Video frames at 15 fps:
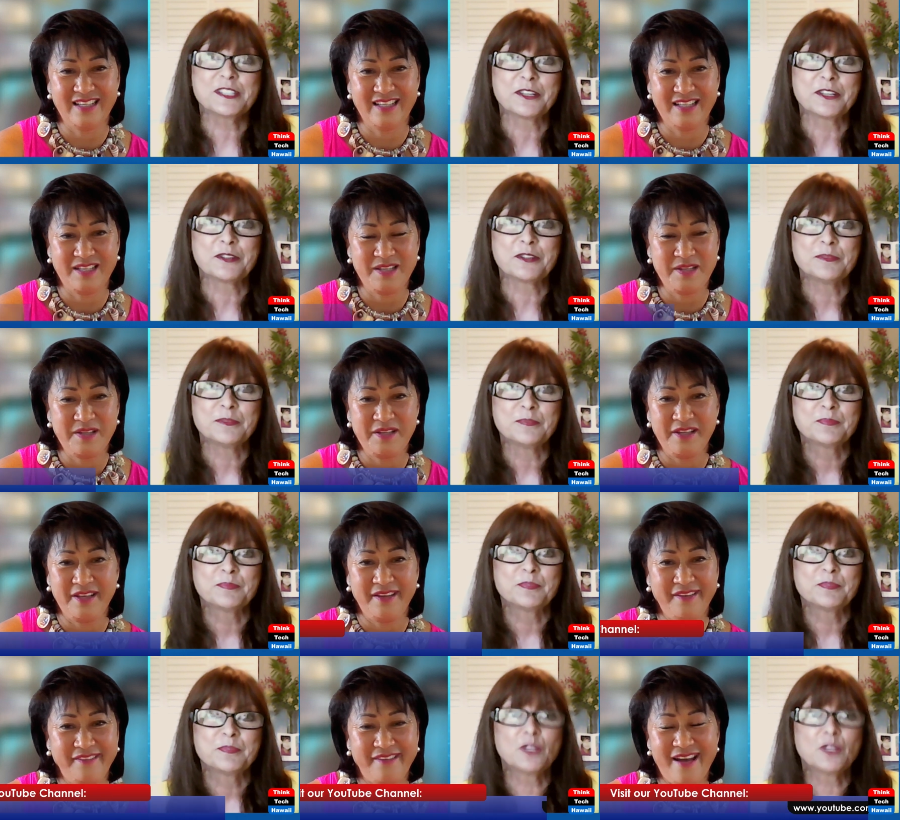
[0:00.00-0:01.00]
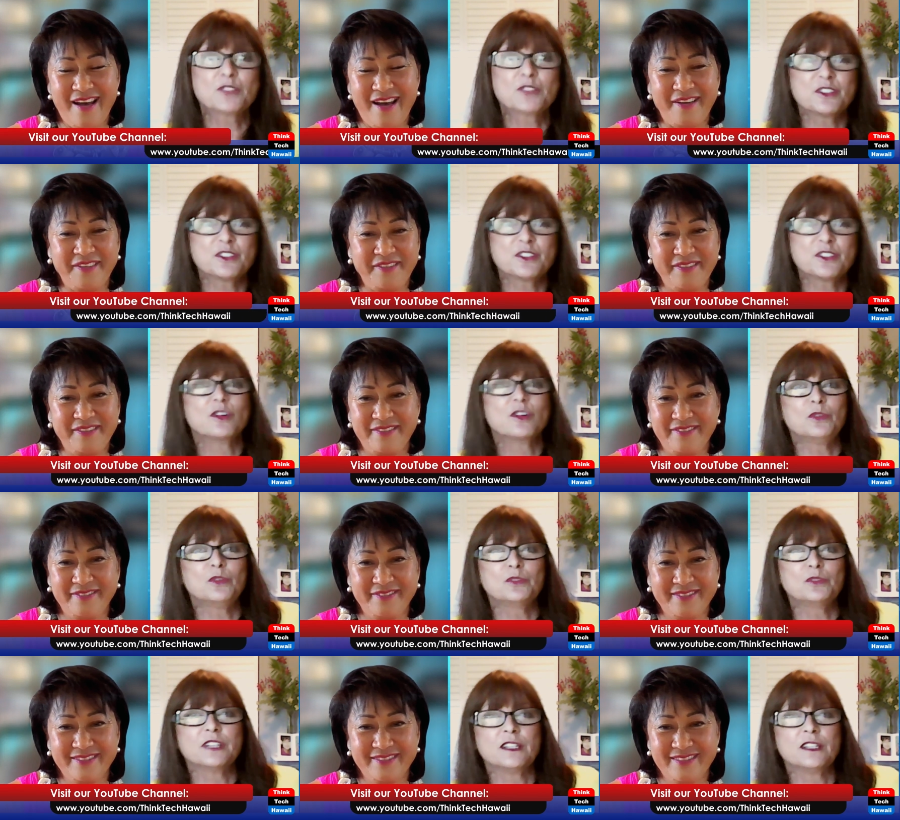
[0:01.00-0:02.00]
Speaker 1: center, closer wow. to the
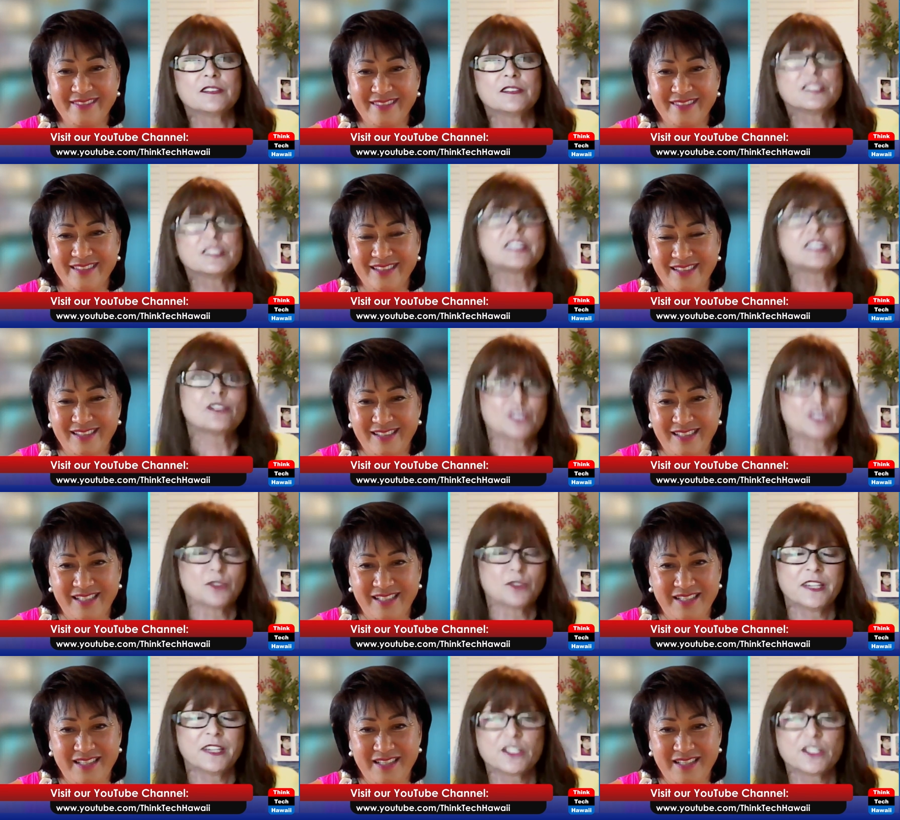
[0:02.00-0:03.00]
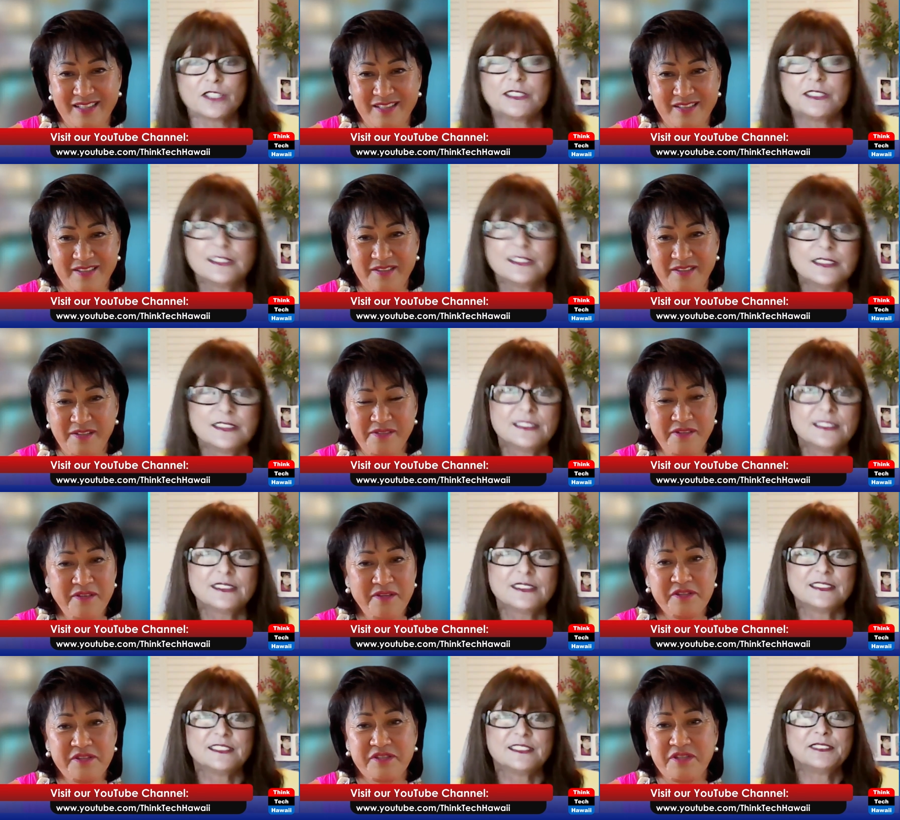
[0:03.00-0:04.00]
old uh, Sears location.
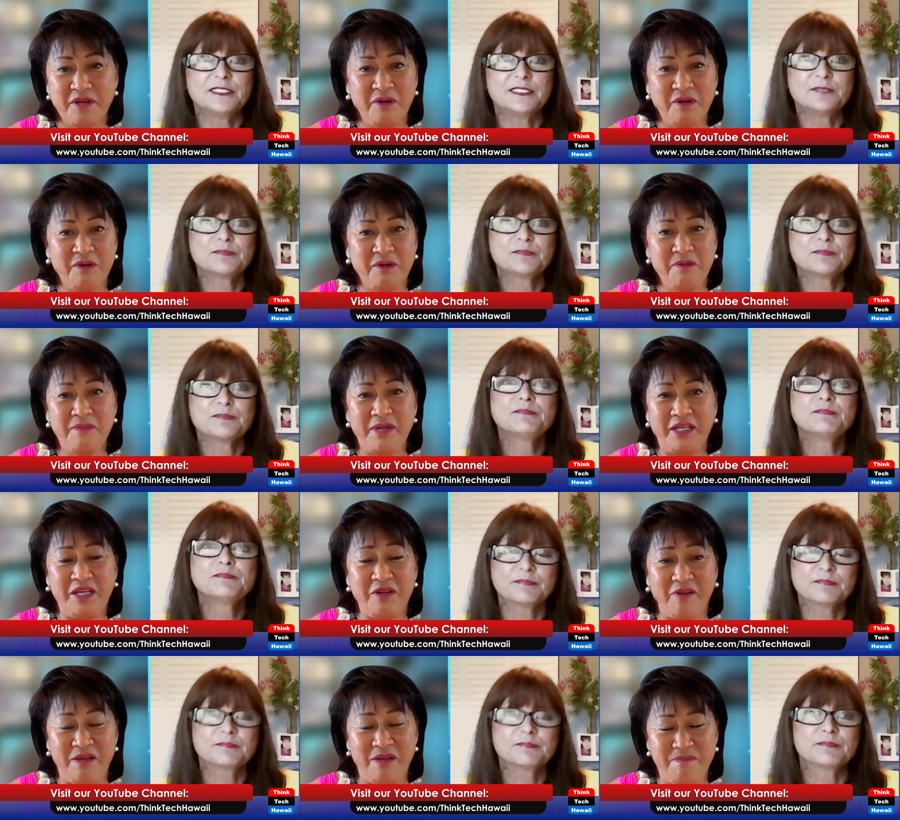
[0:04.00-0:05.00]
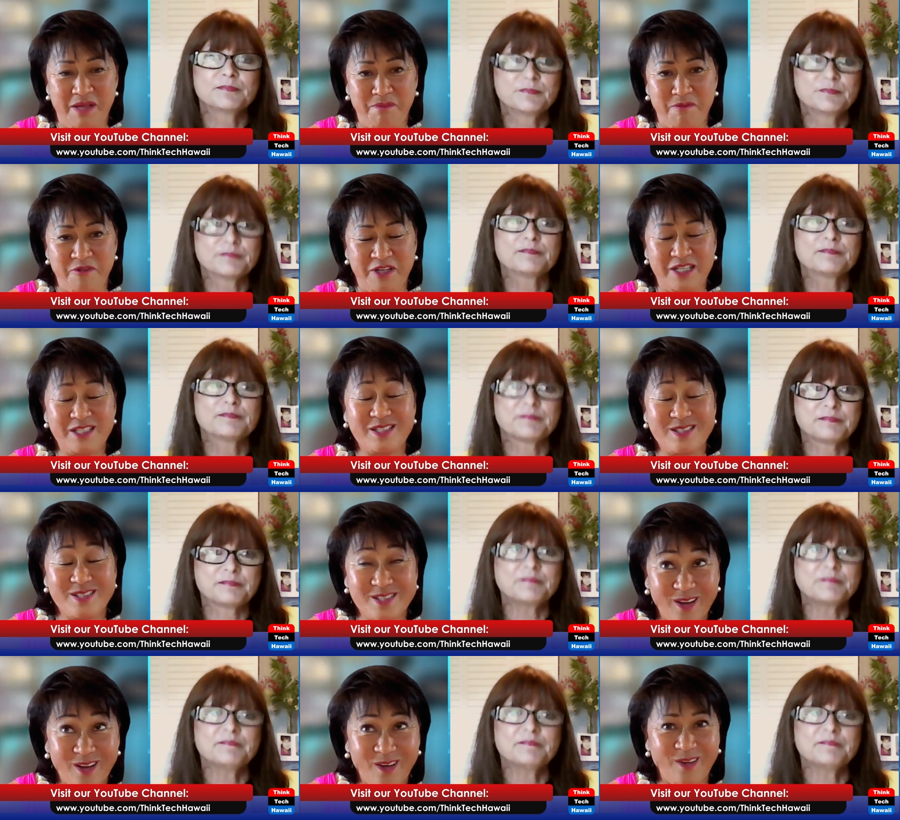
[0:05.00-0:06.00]
Speaker 2: So many great memories,
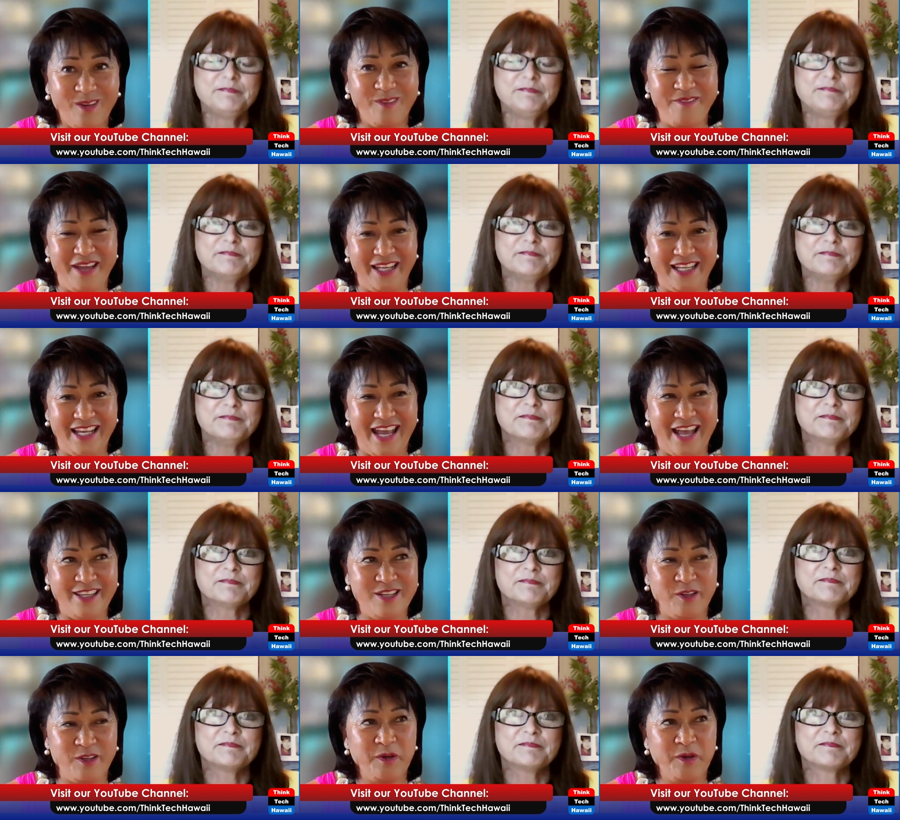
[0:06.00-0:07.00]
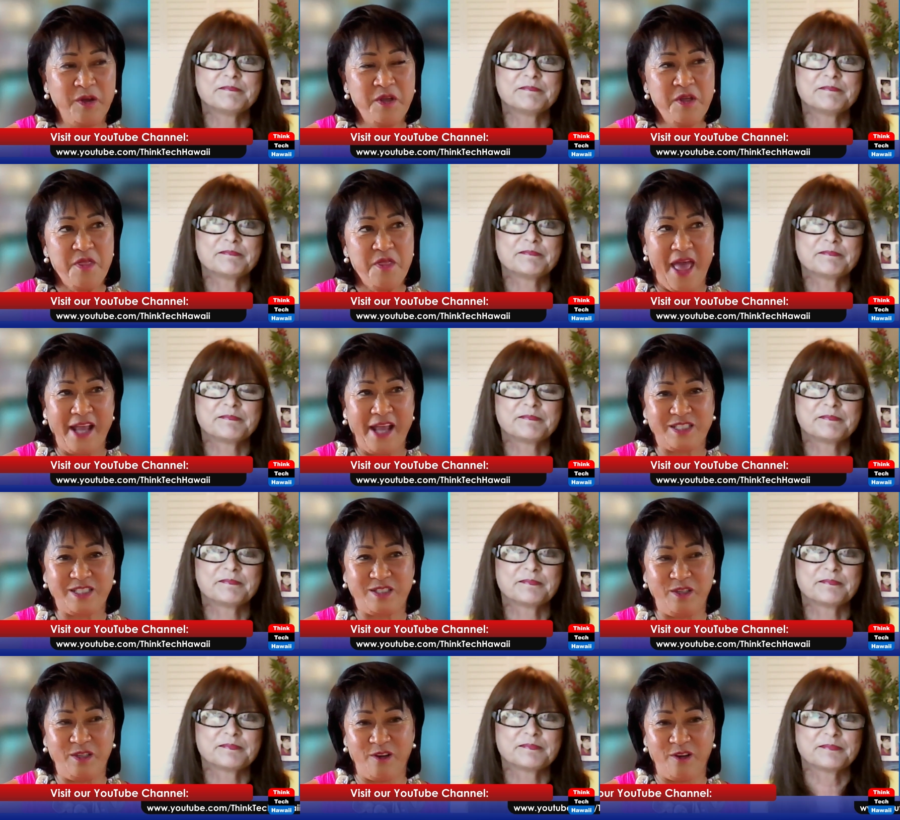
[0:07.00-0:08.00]
so many. And, you know, thanks
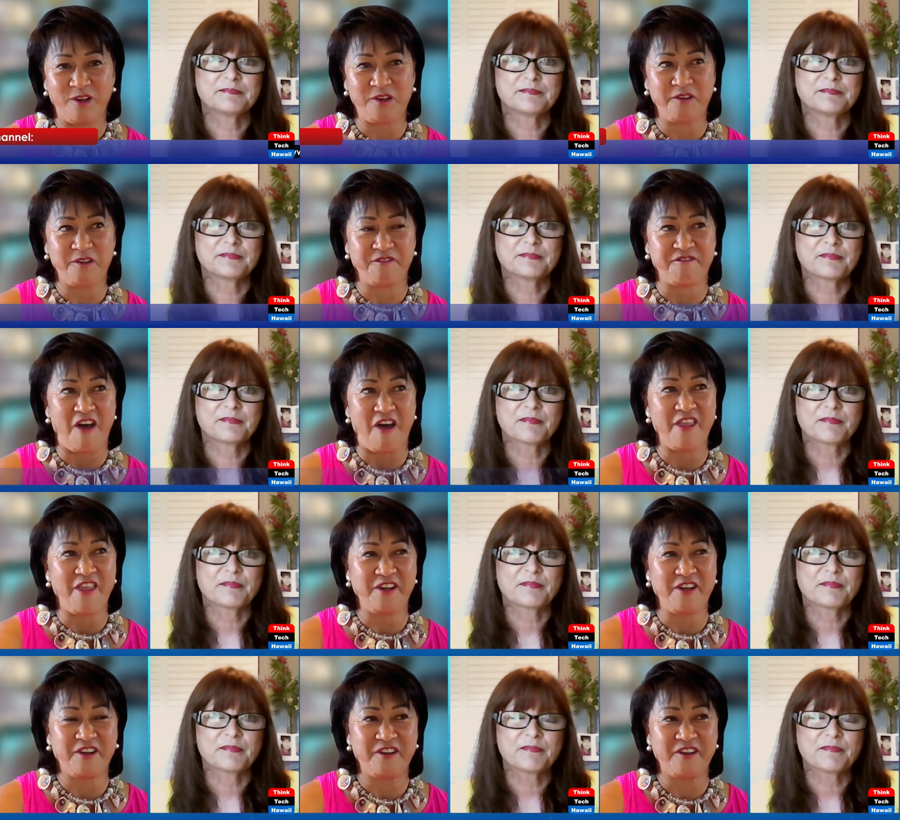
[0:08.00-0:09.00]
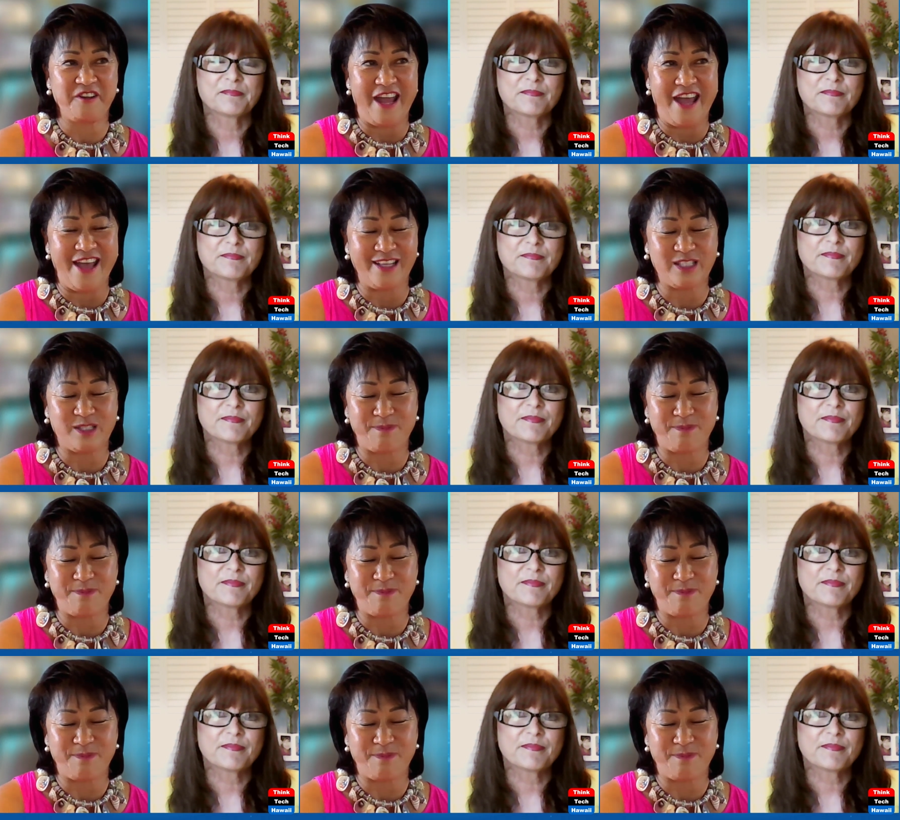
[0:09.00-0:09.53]
to your father and